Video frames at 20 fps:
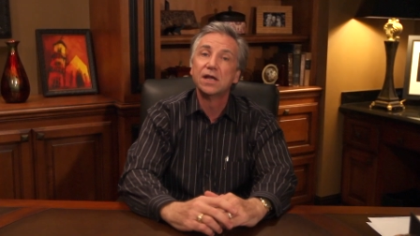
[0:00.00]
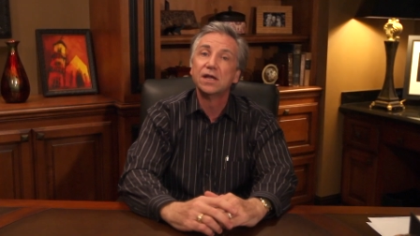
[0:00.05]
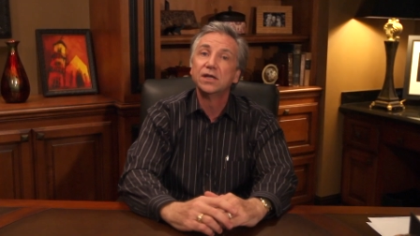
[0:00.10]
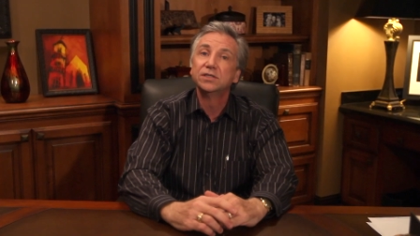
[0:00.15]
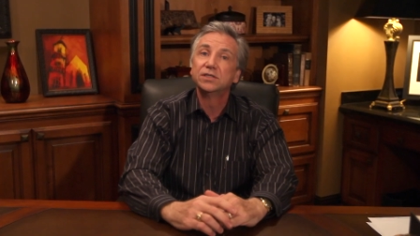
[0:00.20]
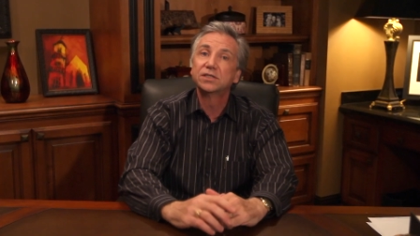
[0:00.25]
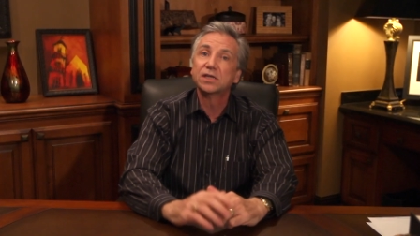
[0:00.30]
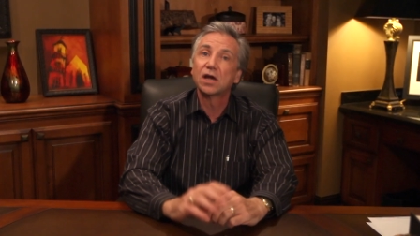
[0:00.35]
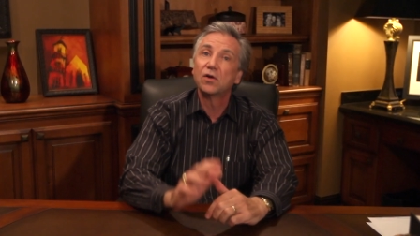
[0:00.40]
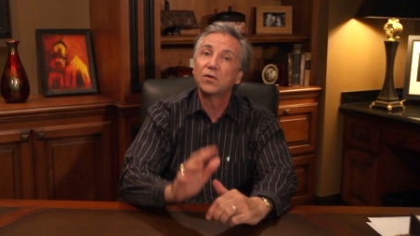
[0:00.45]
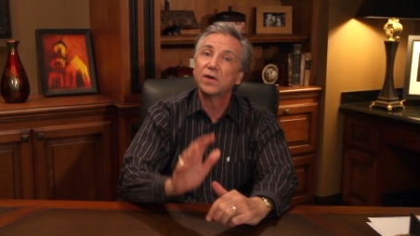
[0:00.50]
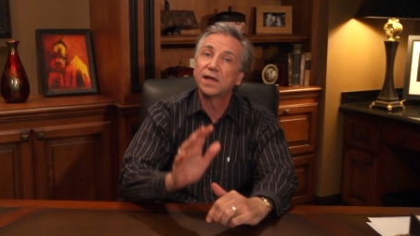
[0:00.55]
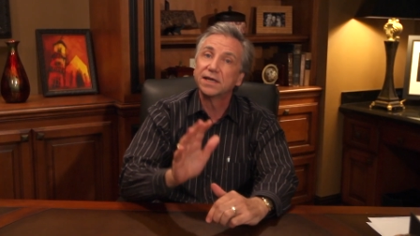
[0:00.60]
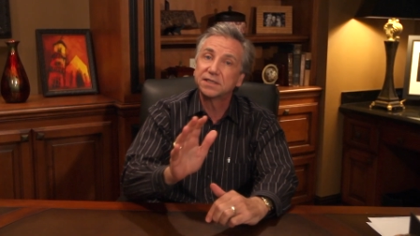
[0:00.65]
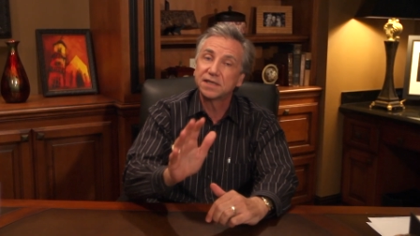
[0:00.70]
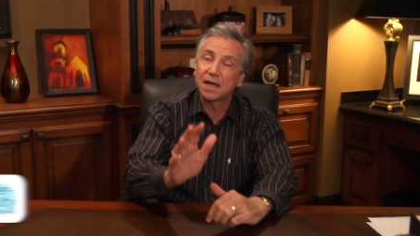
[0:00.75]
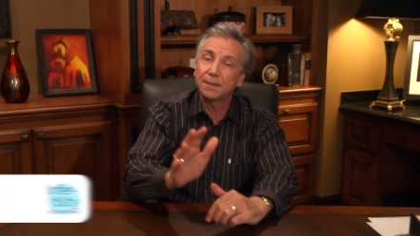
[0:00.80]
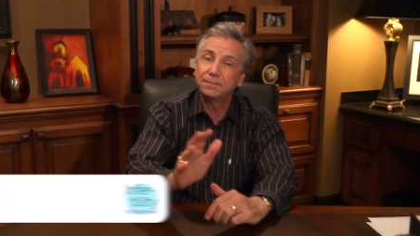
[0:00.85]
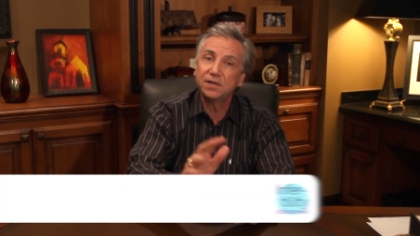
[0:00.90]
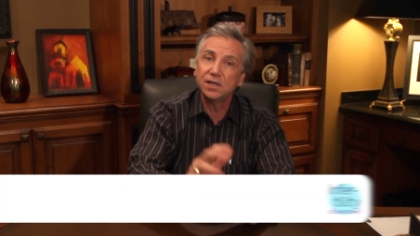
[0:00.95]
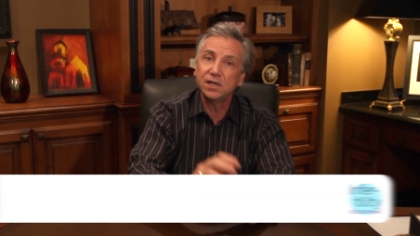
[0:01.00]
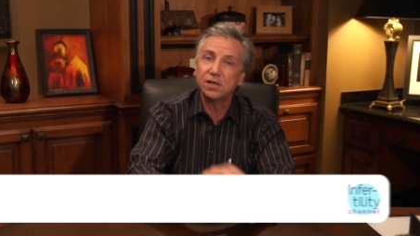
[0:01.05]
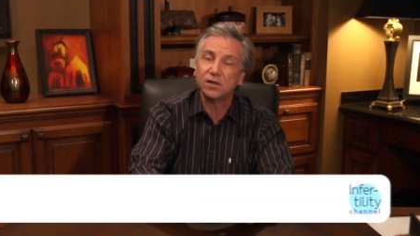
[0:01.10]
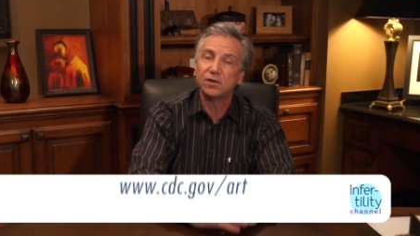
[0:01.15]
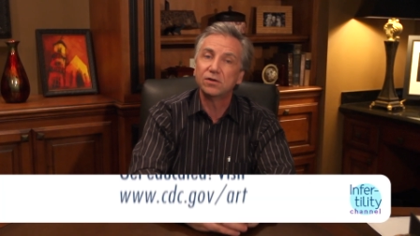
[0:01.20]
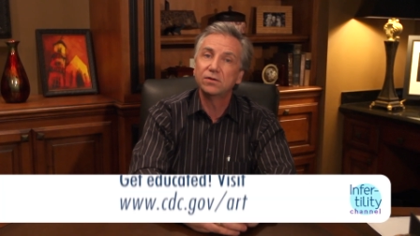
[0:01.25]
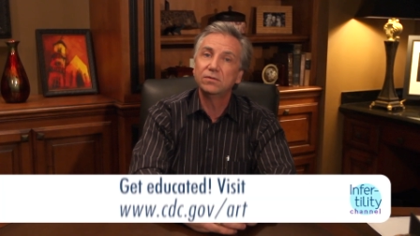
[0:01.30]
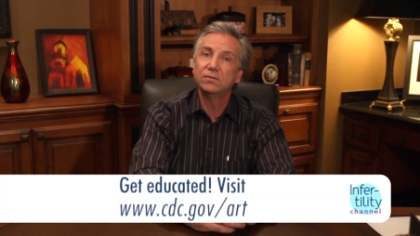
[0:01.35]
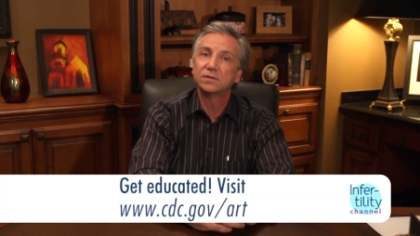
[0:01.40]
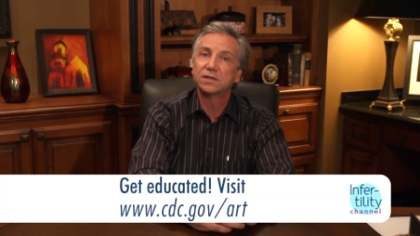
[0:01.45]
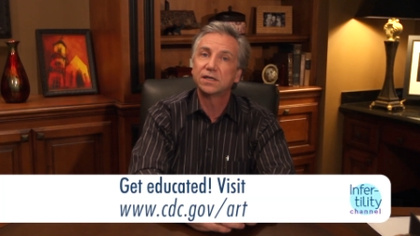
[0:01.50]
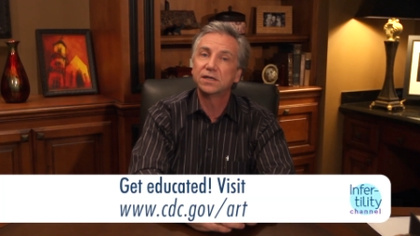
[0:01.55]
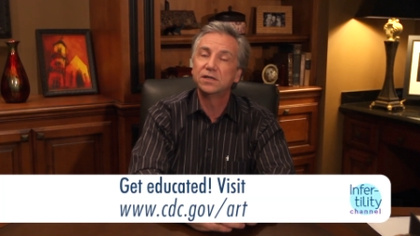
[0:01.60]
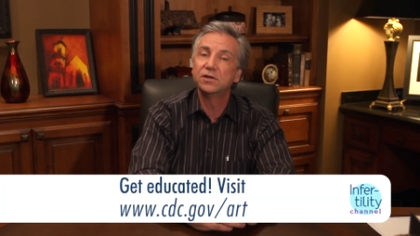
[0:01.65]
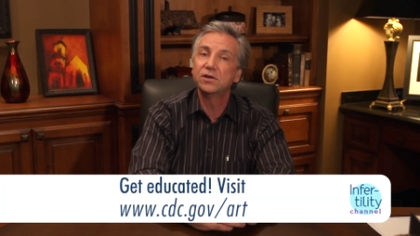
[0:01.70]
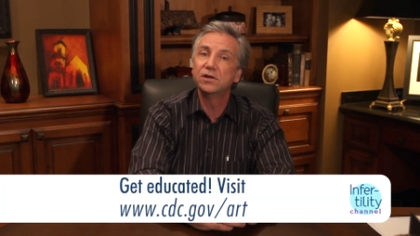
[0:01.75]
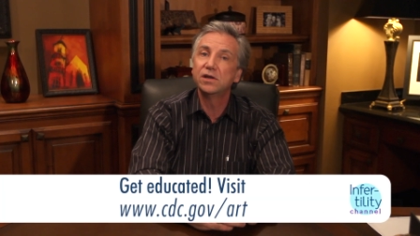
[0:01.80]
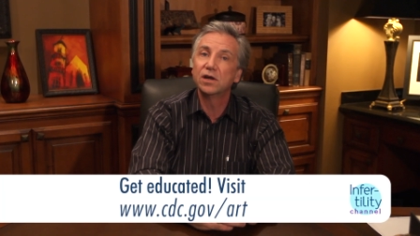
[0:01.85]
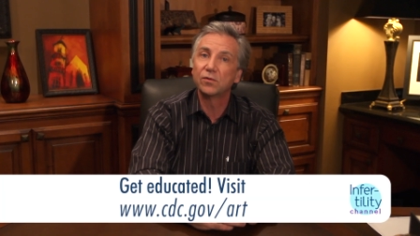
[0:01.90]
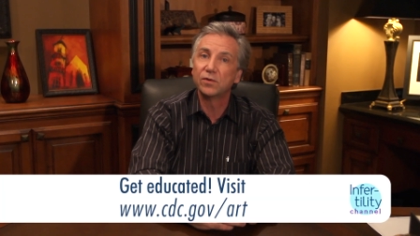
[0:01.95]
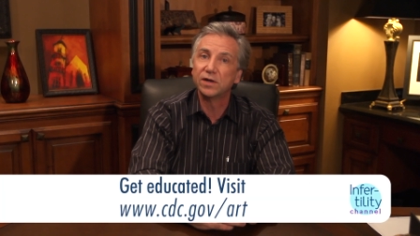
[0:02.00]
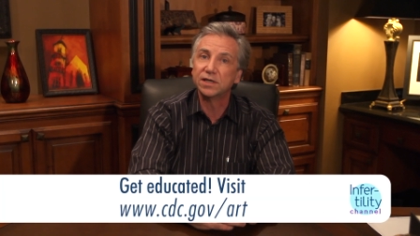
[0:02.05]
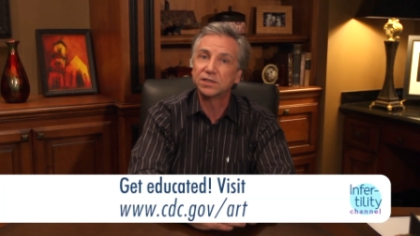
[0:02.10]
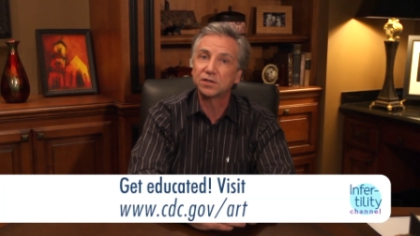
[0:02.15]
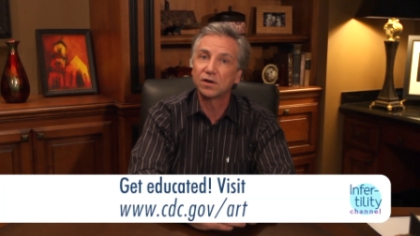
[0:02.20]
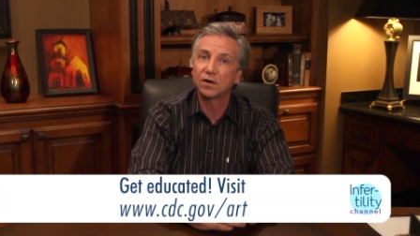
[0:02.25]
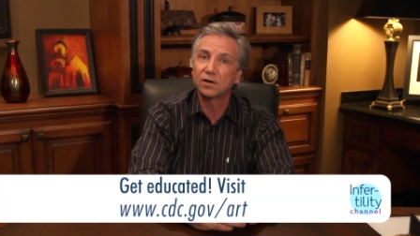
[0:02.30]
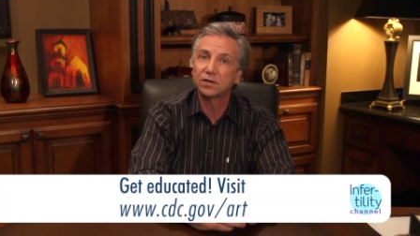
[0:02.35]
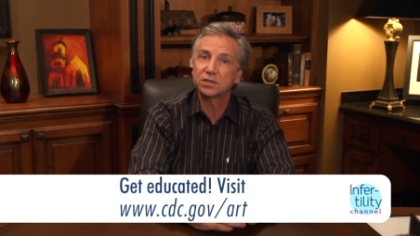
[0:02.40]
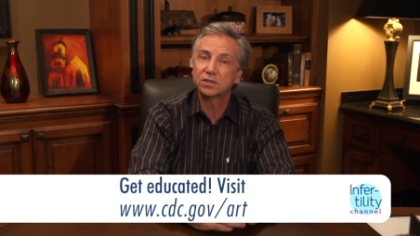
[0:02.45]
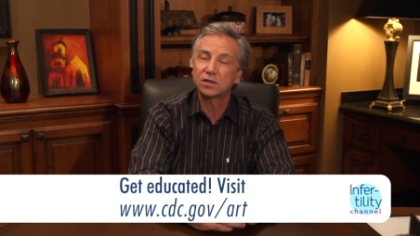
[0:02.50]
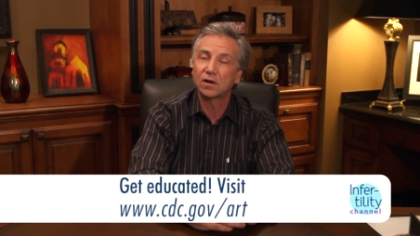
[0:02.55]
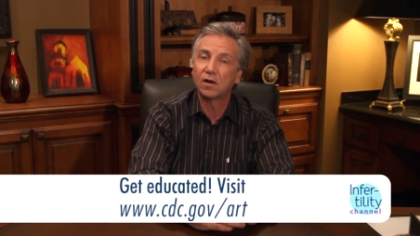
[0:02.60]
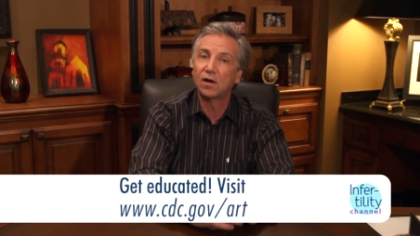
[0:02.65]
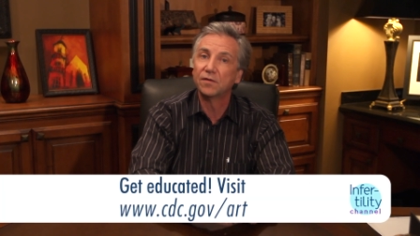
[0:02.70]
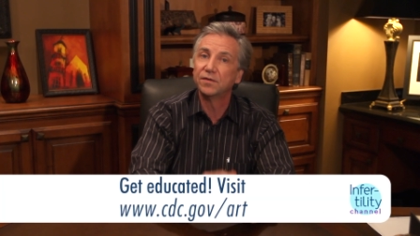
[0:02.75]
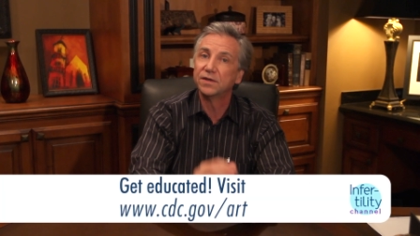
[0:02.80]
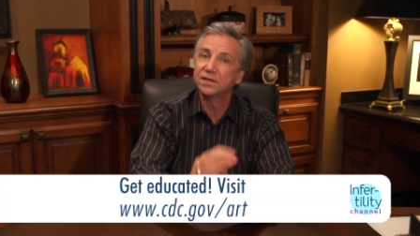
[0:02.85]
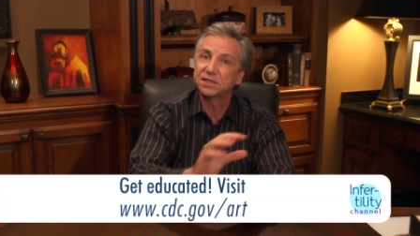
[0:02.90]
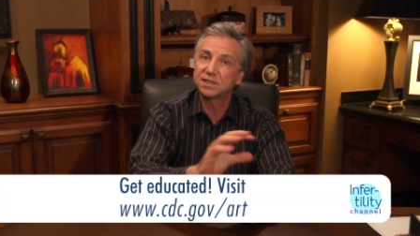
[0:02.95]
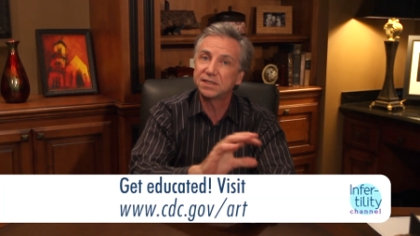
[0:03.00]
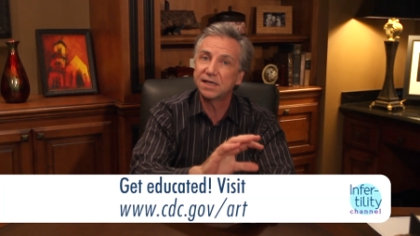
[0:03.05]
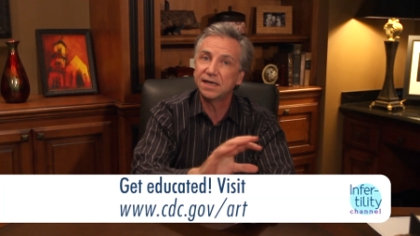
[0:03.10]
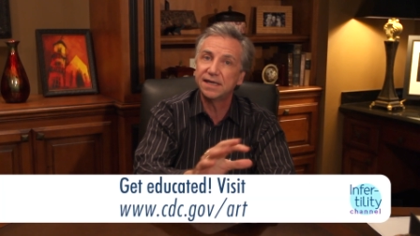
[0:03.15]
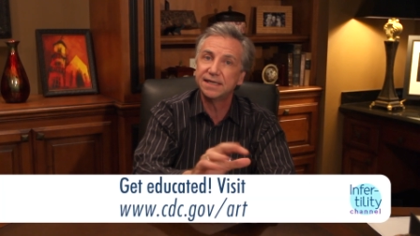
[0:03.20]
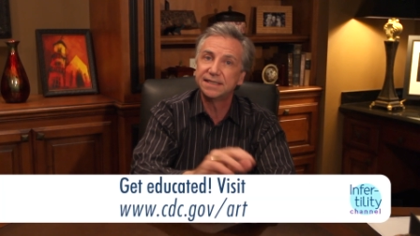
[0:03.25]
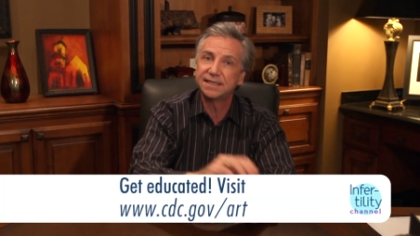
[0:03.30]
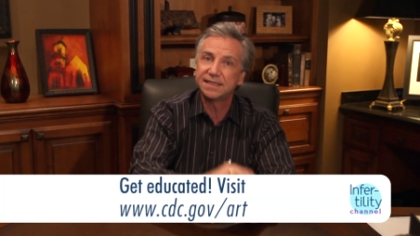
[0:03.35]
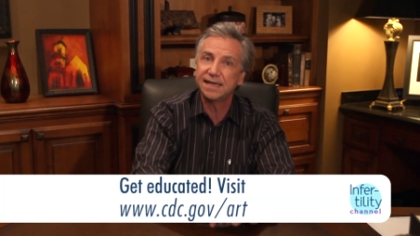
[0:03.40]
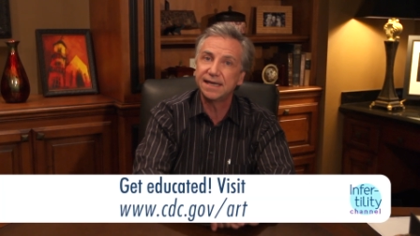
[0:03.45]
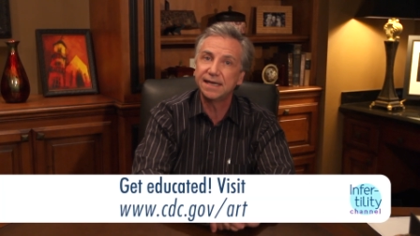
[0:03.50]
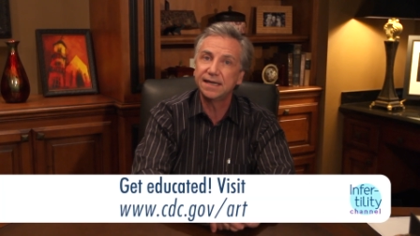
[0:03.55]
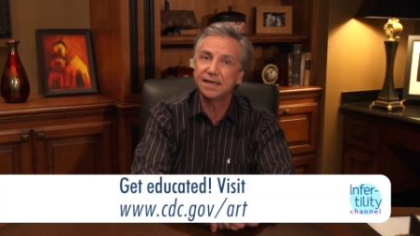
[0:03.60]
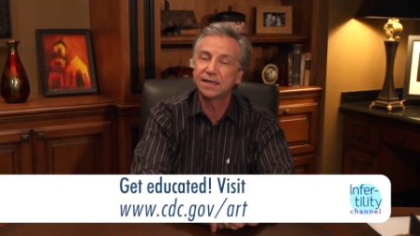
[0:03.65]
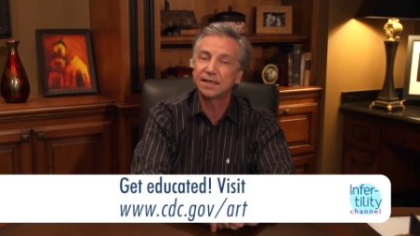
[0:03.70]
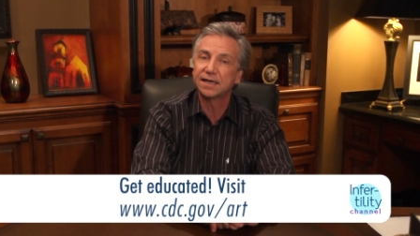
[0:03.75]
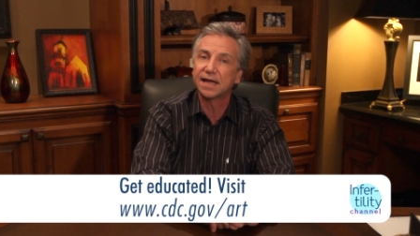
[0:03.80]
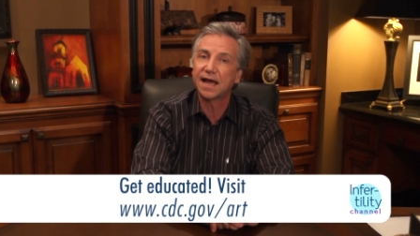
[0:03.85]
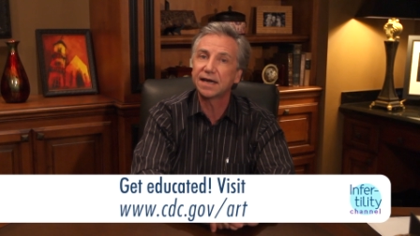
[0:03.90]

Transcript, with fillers: So it's up to you to do your research on the cdc.gov